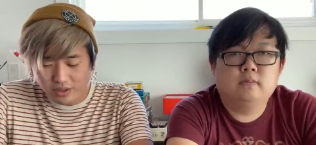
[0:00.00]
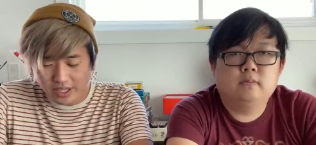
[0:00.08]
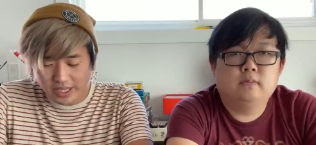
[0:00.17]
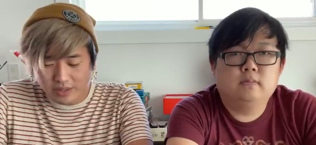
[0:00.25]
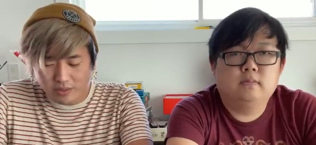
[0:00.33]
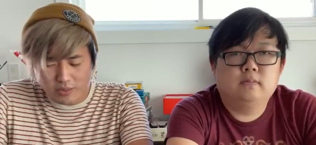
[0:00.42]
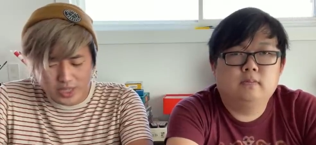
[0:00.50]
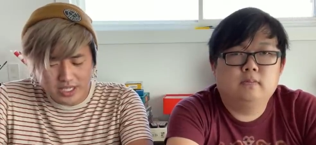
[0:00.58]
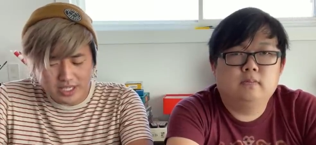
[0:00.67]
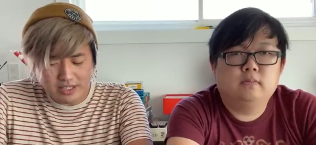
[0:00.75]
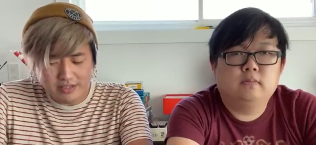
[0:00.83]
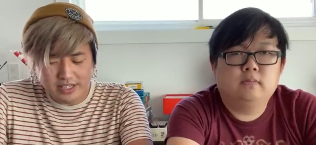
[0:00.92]
Speaker 1: like
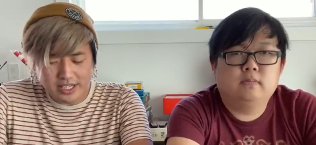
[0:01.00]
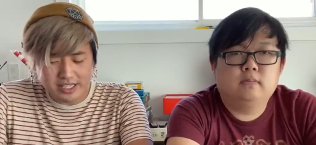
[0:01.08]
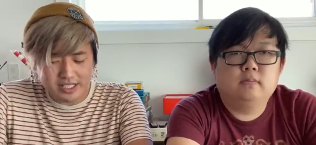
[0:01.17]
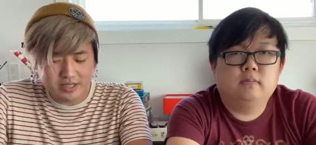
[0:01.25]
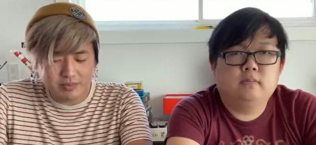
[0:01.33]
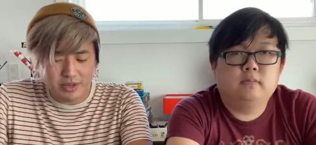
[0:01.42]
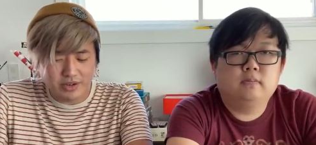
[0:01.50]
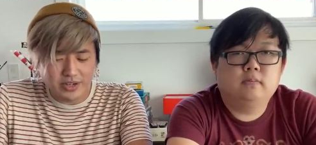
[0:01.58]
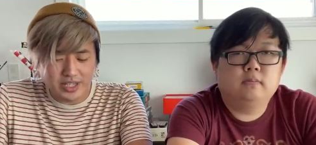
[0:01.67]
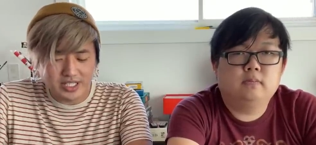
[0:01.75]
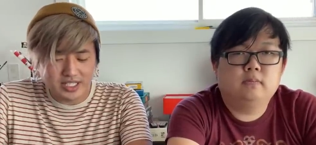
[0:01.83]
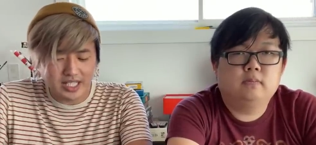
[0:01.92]
wicked
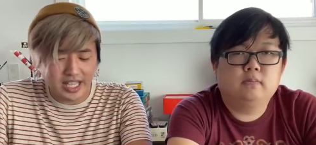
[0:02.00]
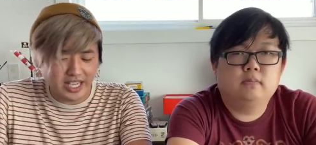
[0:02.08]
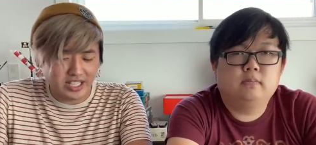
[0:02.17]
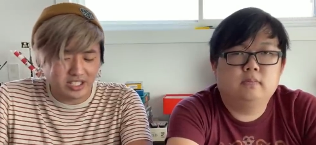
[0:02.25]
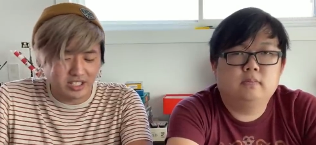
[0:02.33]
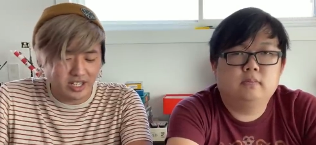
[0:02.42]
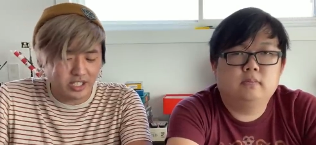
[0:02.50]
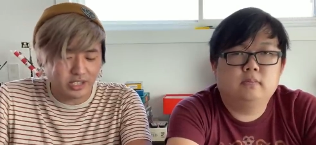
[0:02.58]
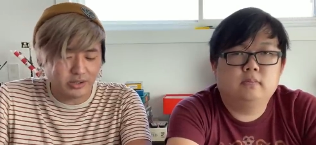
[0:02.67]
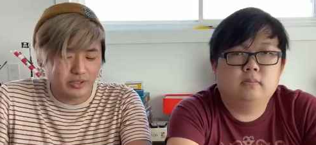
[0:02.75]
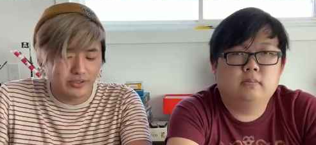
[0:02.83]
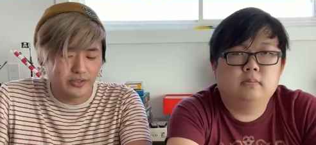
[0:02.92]
experience slash
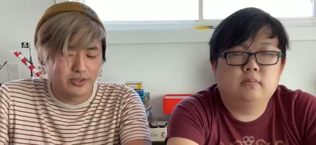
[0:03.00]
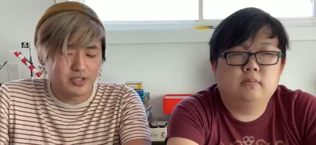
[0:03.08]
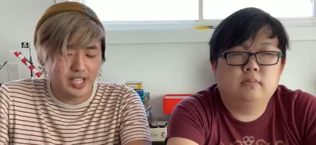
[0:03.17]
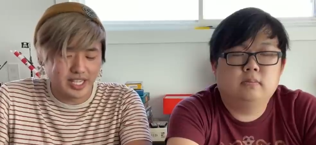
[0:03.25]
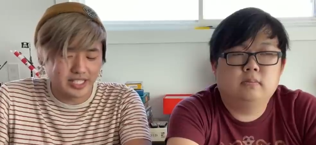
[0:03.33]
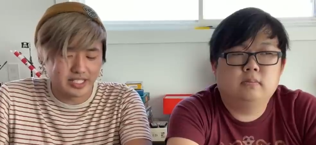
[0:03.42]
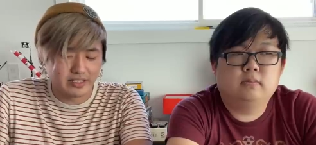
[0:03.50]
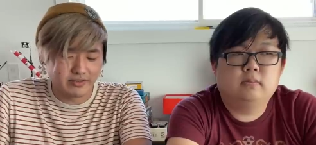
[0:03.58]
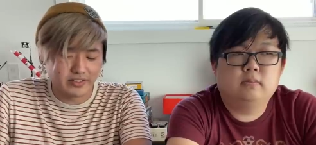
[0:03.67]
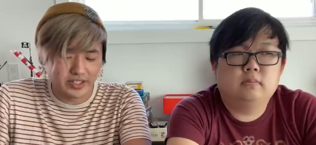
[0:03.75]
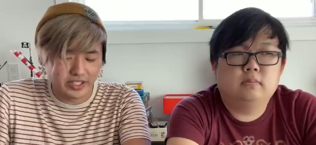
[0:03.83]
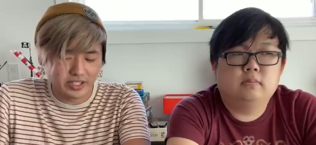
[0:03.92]
luxury food tasting
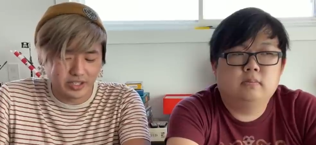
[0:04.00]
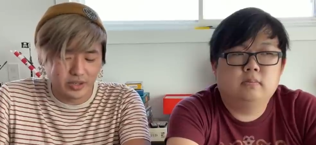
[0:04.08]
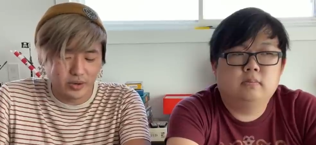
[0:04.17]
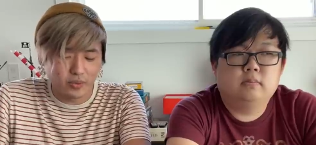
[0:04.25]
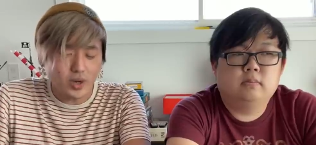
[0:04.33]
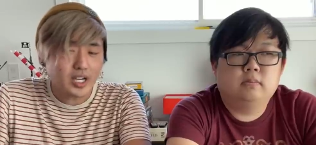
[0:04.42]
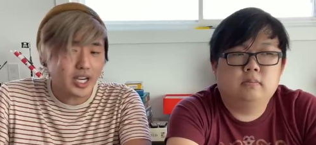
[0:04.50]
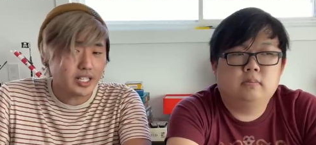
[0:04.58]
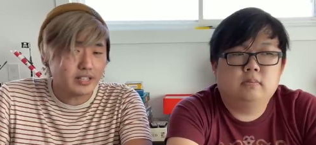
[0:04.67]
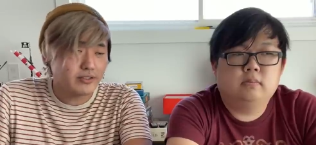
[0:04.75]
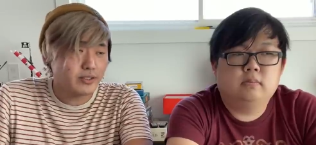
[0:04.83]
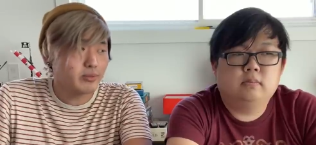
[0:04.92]
video, what kind
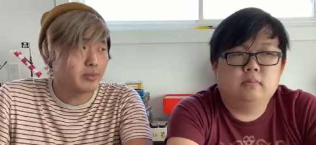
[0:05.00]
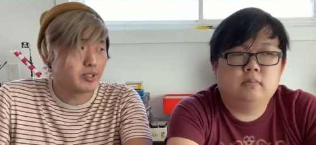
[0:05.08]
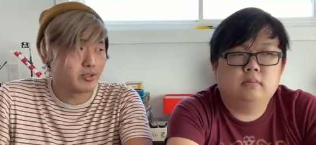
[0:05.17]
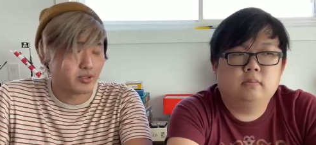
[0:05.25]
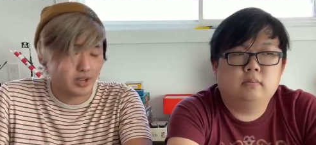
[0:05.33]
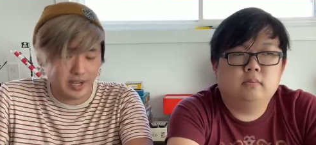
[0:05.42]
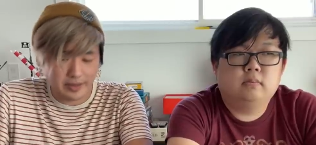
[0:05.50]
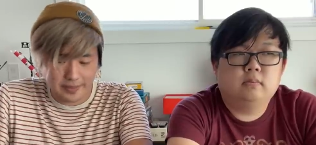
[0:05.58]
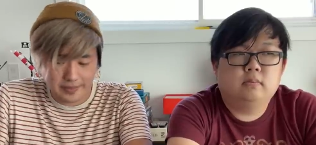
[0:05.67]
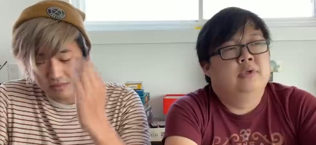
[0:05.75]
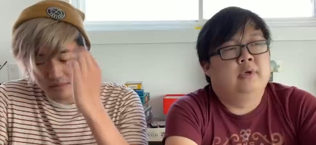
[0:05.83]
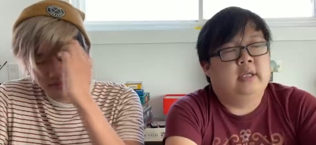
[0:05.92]
of food would you try?
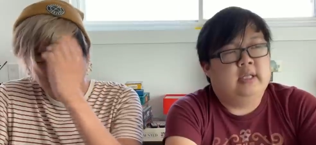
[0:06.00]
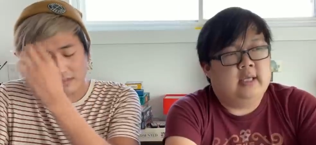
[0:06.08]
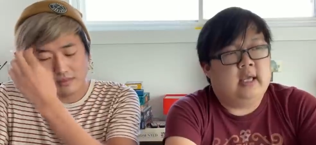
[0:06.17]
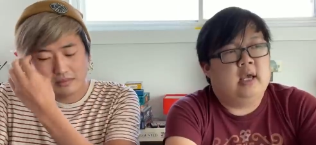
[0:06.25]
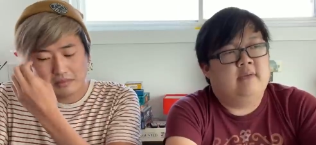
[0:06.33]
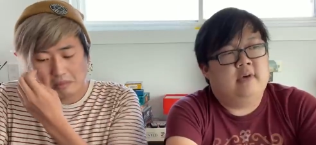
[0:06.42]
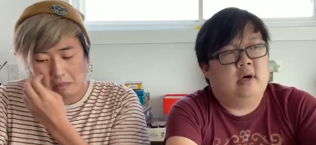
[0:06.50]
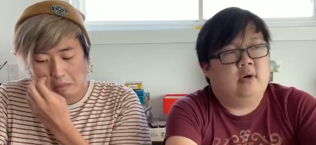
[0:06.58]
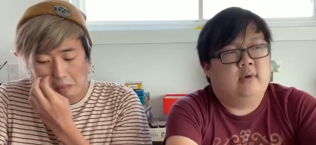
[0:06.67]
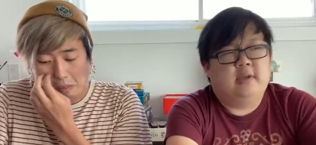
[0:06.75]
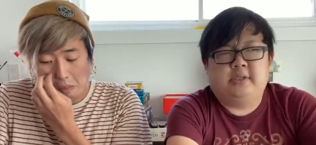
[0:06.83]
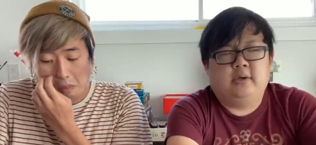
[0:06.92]
Speaker 2: So I did the caviar
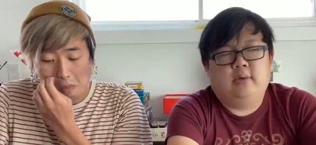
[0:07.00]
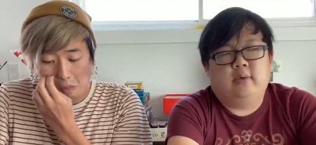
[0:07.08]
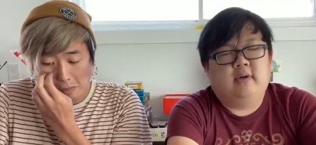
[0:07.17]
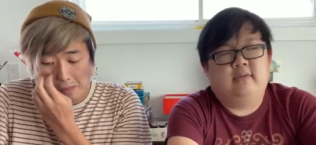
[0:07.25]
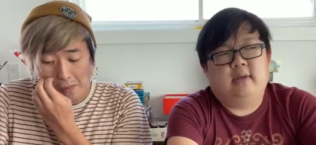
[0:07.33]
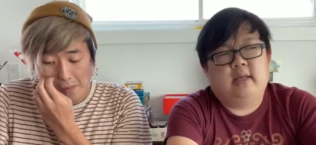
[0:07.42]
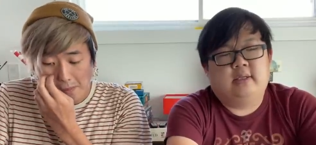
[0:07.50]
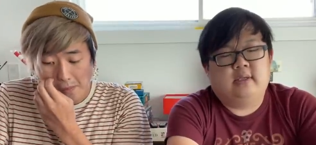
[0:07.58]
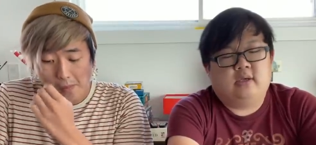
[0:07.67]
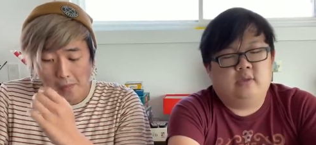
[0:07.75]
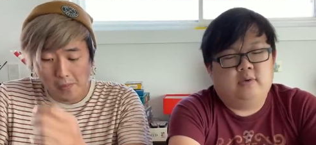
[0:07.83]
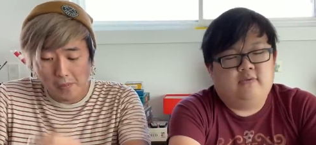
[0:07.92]
one. It's the only one I've done that's
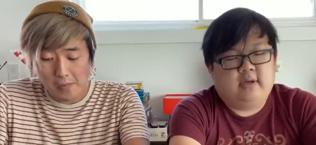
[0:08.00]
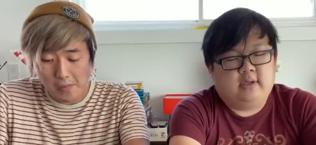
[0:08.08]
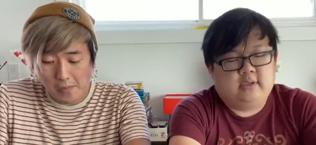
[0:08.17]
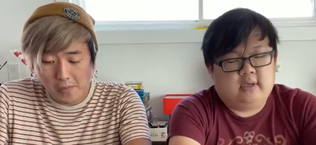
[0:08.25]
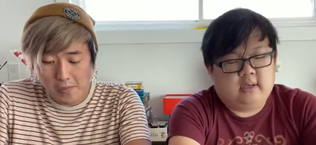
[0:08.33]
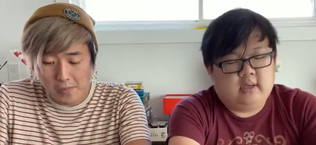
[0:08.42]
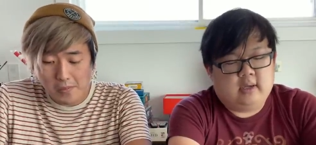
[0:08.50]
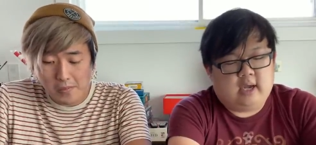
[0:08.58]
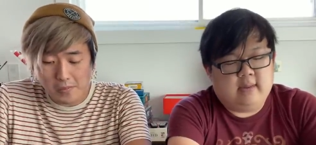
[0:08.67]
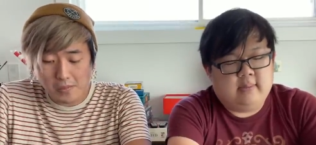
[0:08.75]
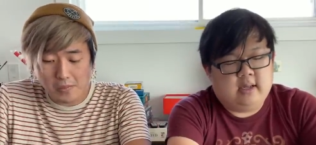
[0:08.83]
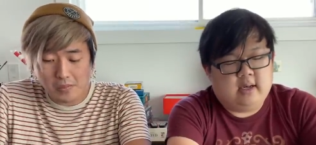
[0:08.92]
like super fancy. I
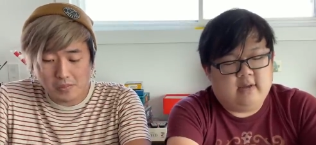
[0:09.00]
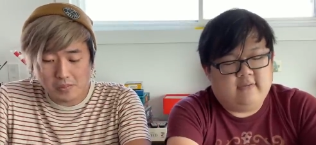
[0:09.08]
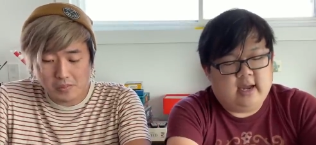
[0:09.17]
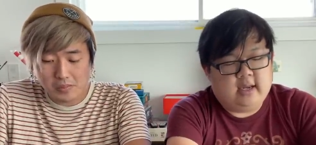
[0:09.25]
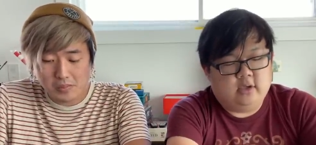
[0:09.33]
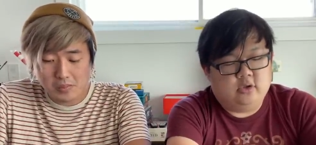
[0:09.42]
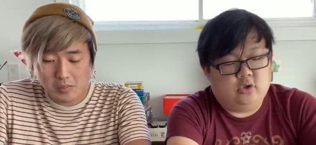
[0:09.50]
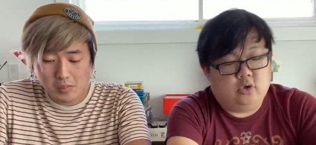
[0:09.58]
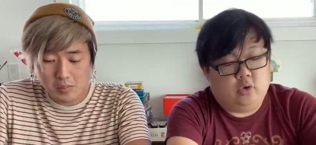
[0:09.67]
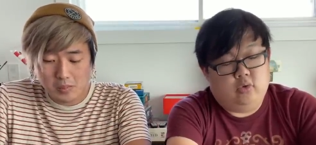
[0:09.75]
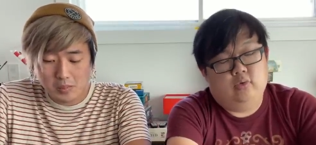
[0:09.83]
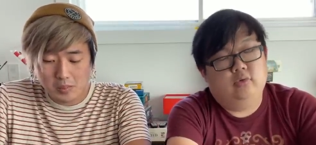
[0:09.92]
mean, if I can
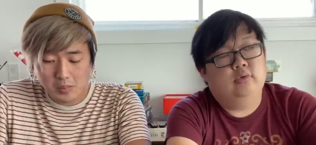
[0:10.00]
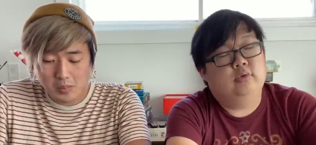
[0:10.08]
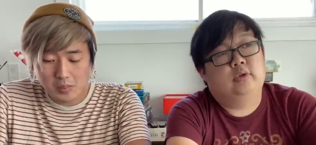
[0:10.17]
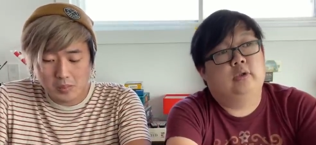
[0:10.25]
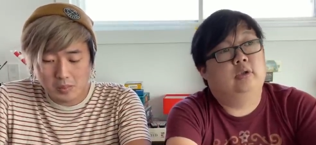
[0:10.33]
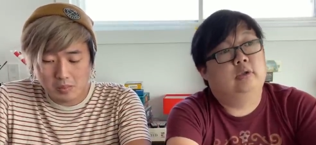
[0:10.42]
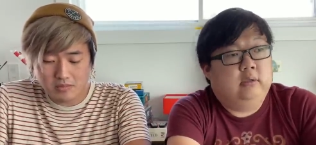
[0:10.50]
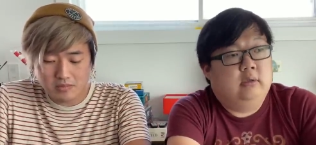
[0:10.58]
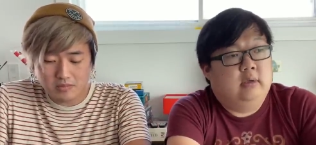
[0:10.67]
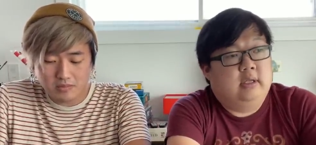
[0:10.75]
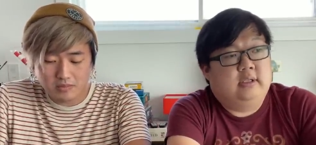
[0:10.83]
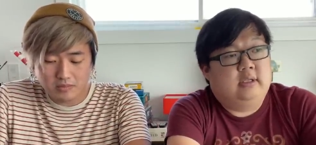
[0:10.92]
choose,
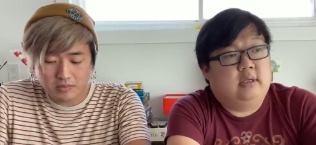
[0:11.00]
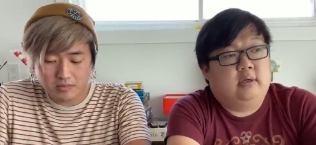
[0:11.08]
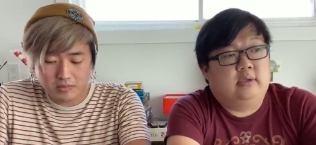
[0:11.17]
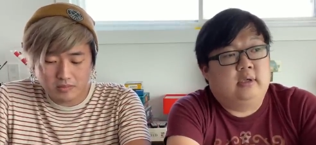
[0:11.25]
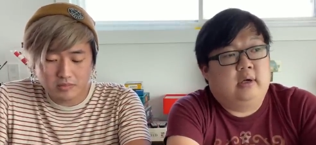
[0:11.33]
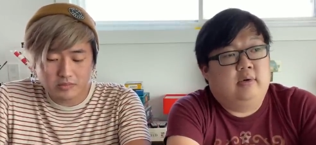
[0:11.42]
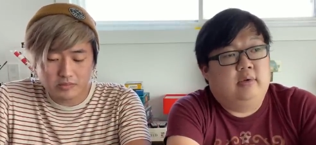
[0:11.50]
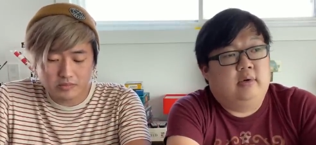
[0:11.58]
let's see. There's like